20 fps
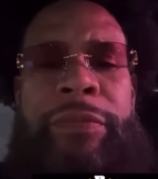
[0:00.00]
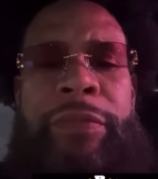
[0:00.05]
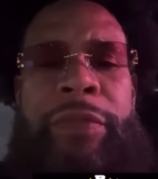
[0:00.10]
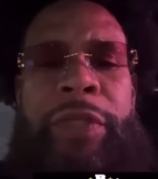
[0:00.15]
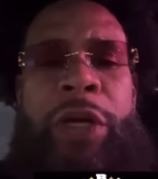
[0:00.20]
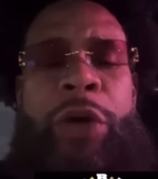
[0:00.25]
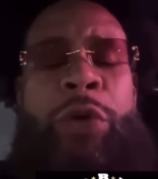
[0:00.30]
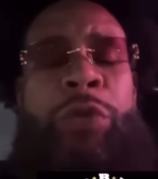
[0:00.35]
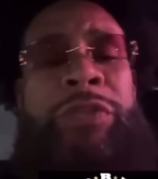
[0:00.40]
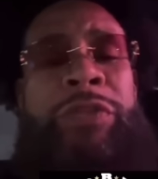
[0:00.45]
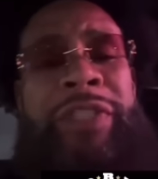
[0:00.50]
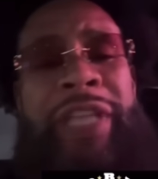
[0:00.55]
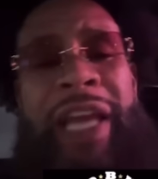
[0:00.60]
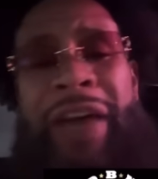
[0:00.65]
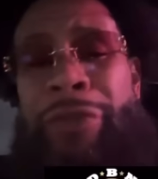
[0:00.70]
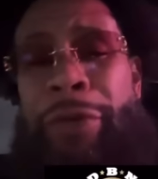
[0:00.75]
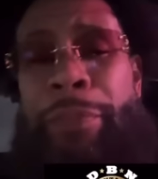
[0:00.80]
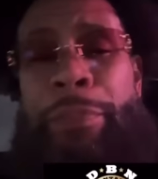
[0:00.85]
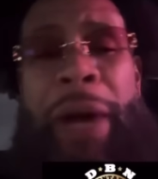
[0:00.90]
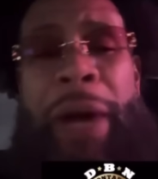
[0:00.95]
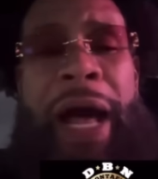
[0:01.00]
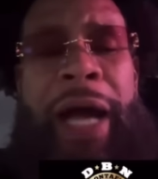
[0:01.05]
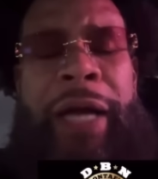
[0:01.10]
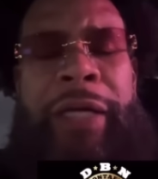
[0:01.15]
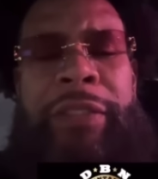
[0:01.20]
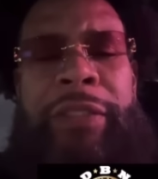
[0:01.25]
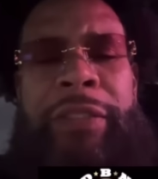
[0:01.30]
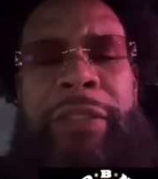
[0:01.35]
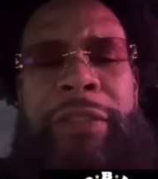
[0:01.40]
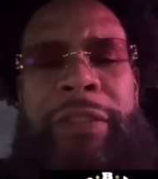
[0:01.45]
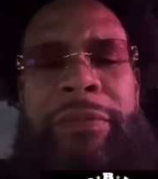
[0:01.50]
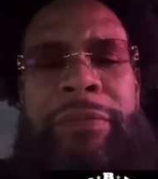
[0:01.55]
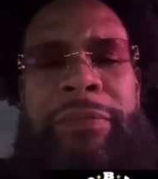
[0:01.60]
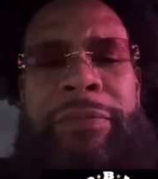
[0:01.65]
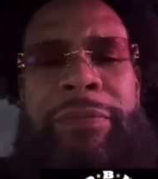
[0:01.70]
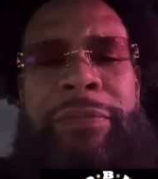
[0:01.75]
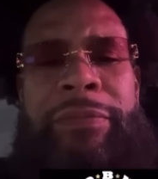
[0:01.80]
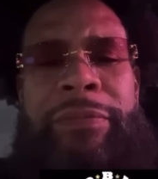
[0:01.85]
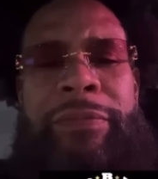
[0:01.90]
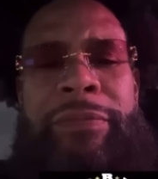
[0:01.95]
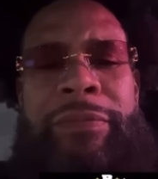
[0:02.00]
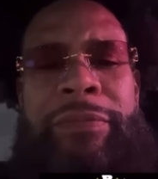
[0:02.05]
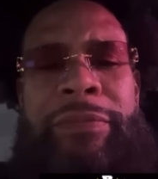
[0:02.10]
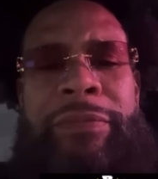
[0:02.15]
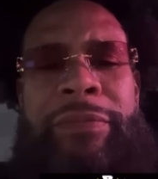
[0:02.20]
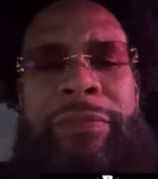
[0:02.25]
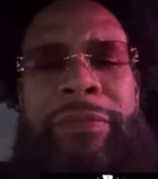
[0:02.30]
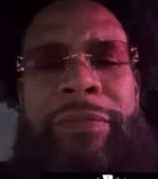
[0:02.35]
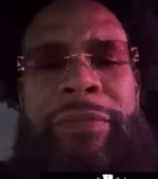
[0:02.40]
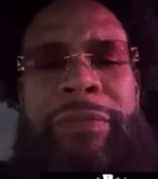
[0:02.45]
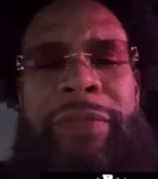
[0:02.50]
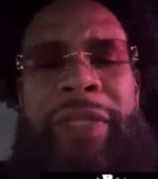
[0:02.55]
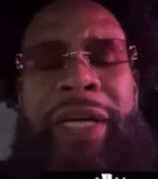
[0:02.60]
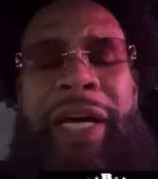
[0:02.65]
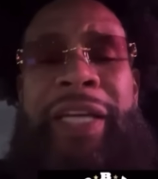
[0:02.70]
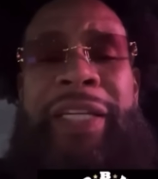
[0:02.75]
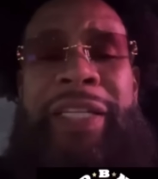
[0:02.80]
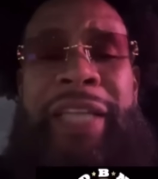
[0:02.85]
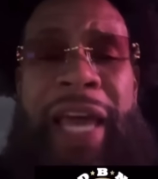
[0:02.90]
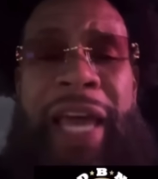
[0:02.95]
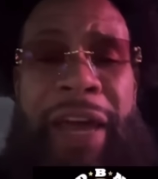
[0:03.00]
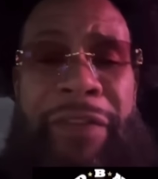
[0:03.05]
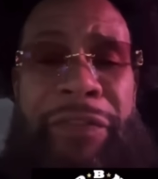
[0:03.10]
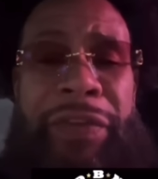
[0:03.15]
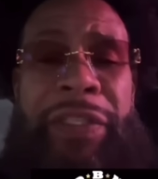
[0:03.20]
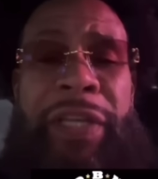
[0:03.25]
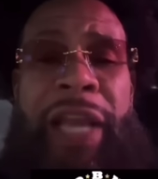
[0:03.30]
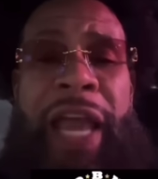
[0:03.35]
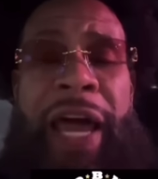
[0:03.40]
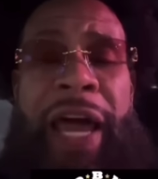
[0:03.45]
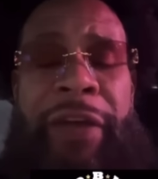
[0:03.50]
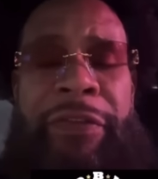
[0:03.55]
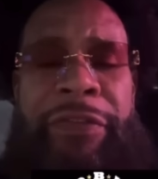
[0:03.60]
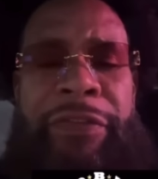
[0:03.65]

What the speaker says: who's never boxed a day of his life,